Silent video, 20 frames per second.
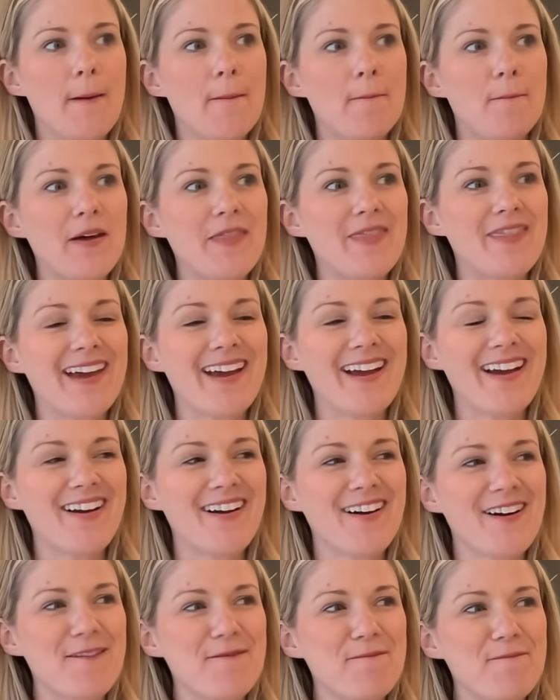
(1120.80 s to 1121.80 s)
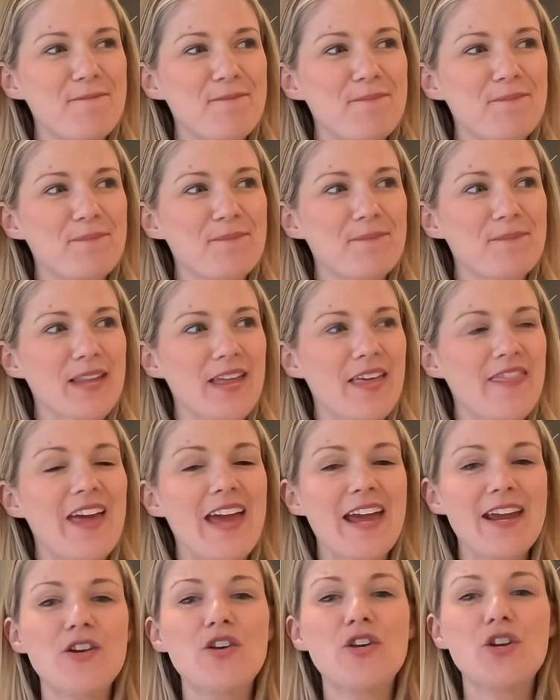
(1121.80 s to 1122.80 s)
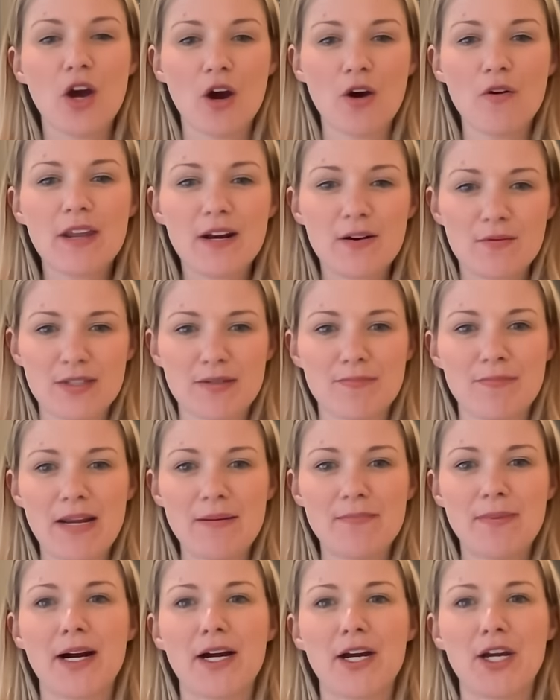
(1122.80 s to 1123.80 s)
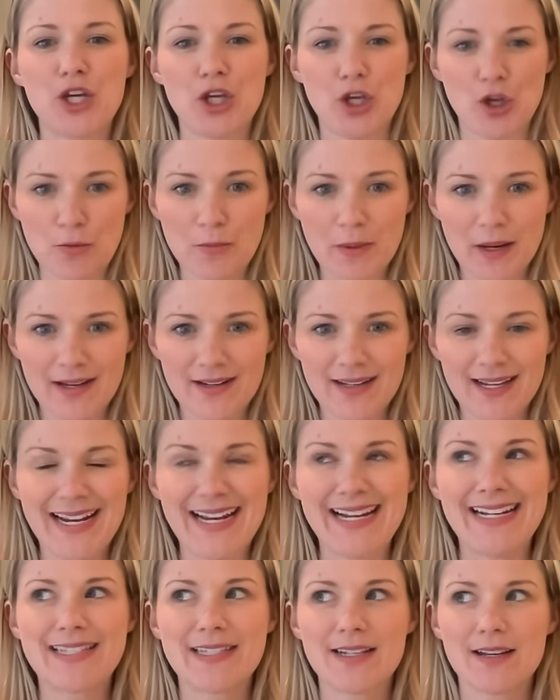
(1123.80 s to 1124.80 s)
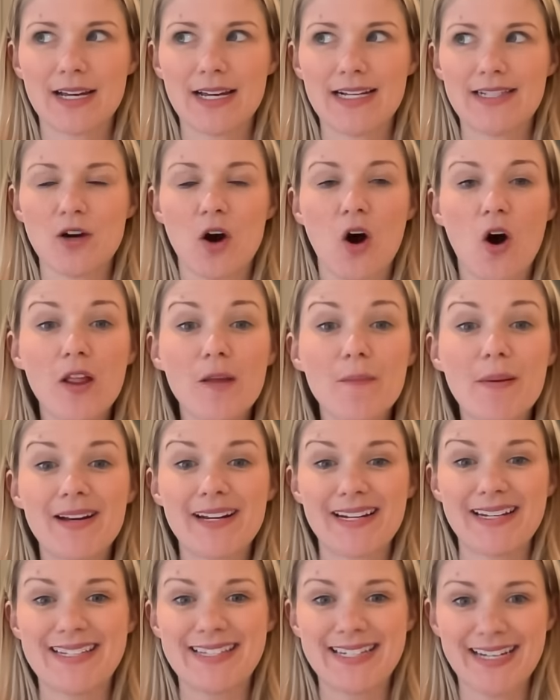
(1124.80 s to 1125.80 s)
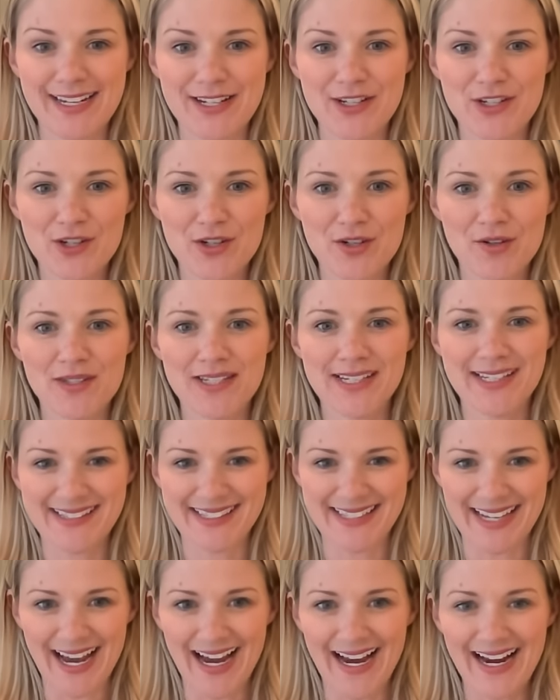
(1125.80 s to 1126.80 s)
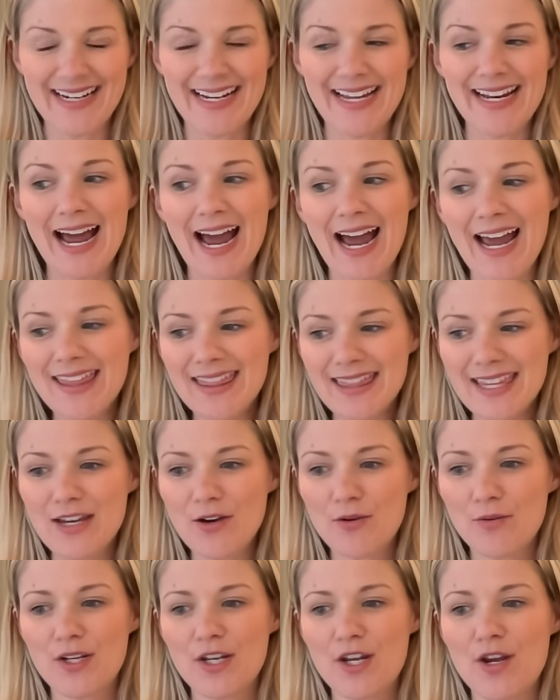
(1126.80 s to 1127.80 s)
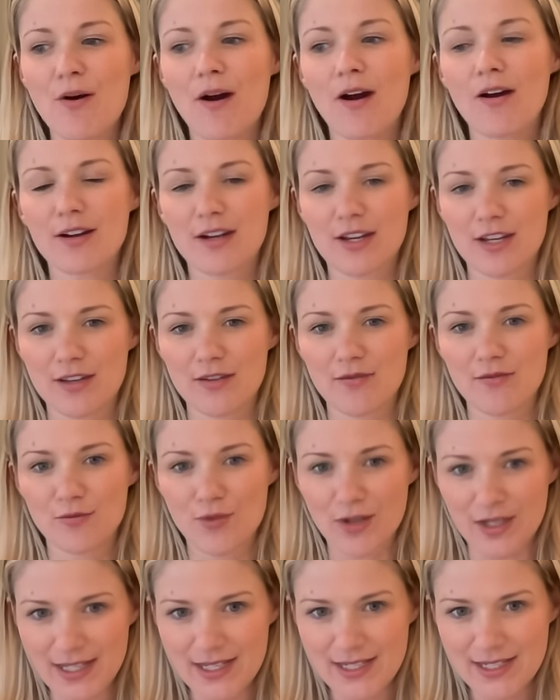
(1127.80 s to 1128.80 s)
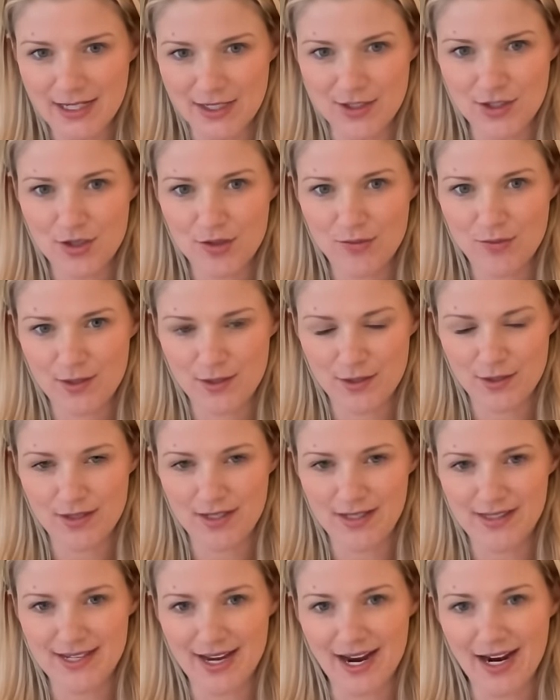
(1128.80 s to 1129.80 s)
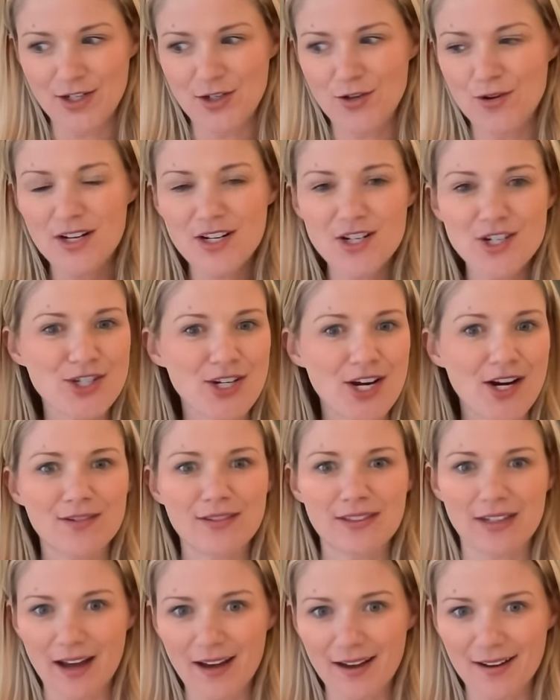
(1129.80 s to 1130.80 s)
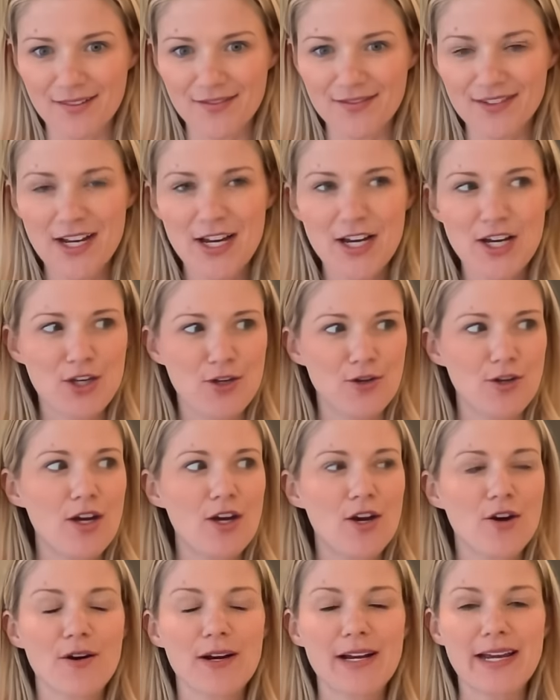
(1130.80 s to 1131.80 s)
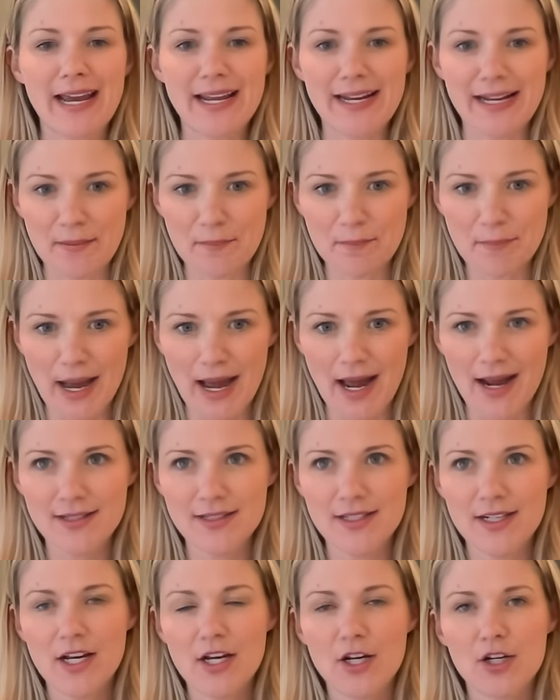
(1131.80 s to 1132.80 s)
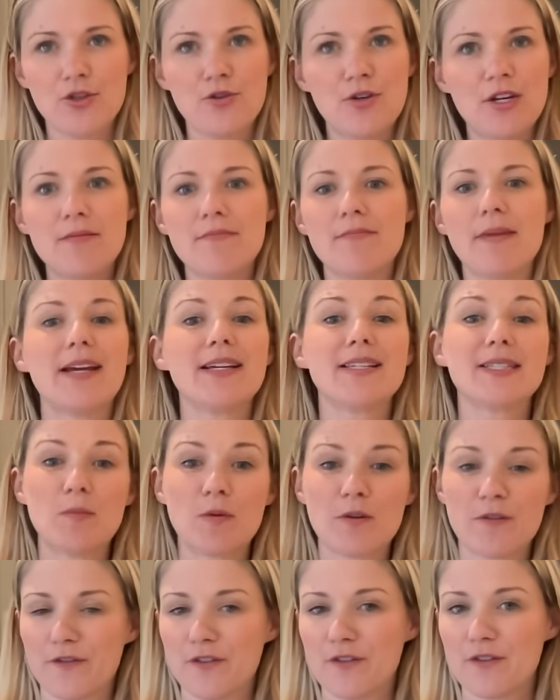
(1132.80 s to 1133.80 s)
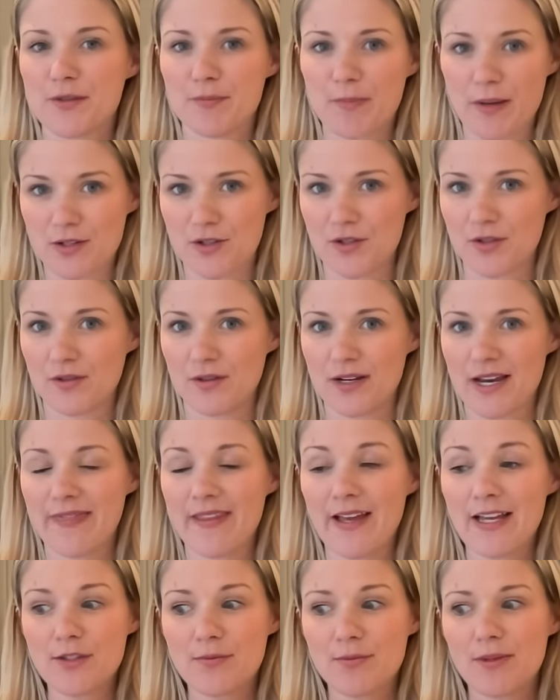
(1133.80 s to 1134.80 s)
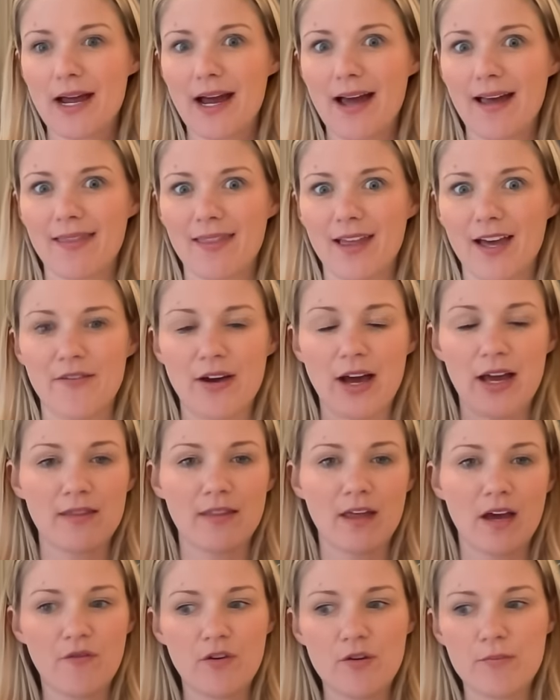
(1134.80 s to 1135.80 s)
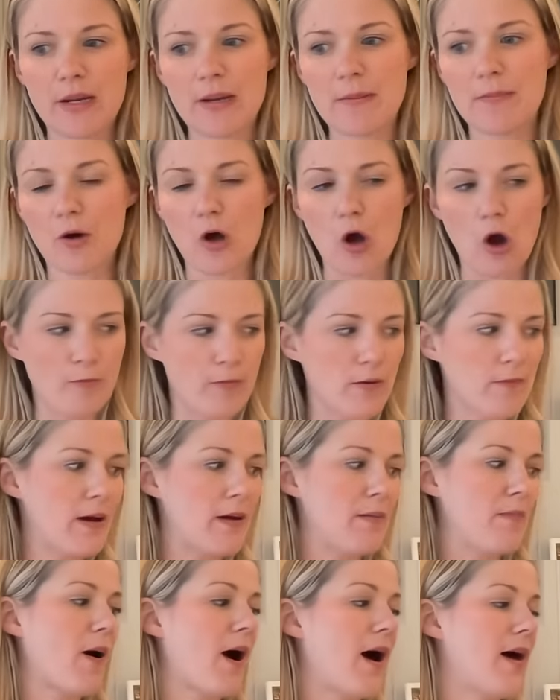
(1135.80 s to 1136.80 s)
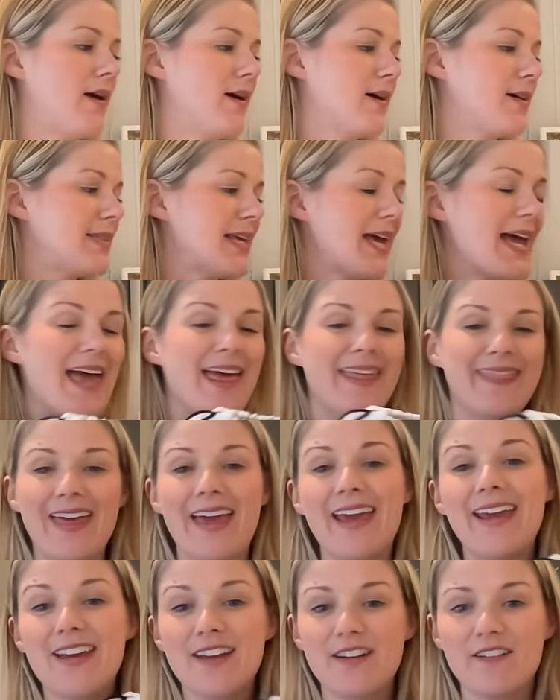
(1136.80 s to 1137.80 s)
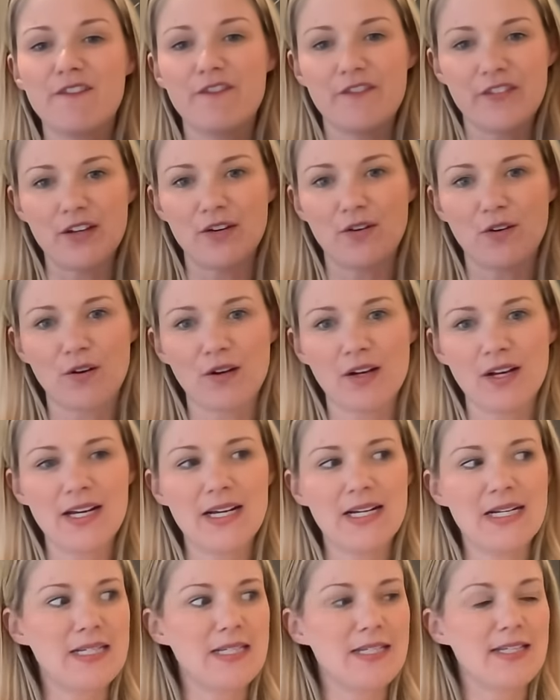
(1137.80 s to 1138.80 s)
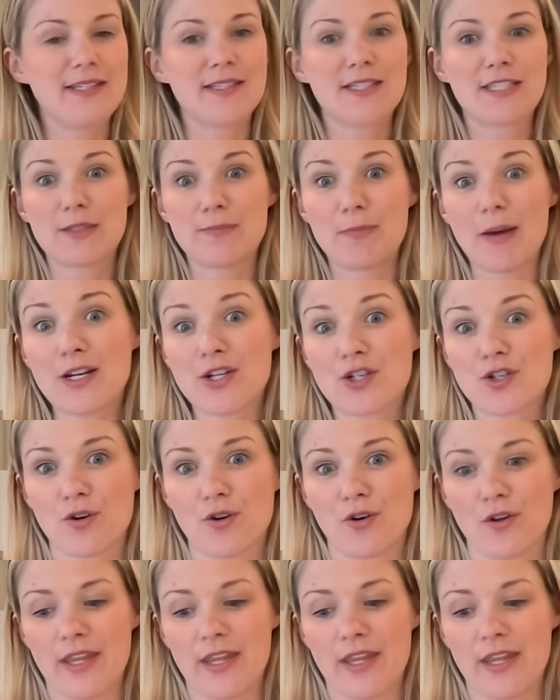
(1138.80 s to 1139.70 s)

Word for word: But they're, they know that it was made by a human. Like, it's, it's all about intentional design. And I think when you are really intentional with your design, you can share love. You can create impact. You can make someone feel special. And that's what I love. I love when people open my products, they can feel special.